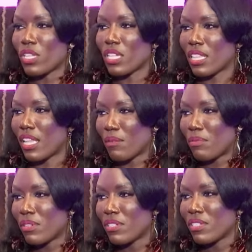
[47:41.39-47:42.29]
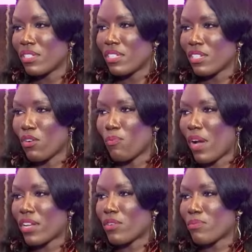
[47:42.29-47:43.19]
to the club go
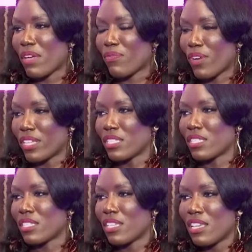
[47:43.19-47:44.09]
party with my friends.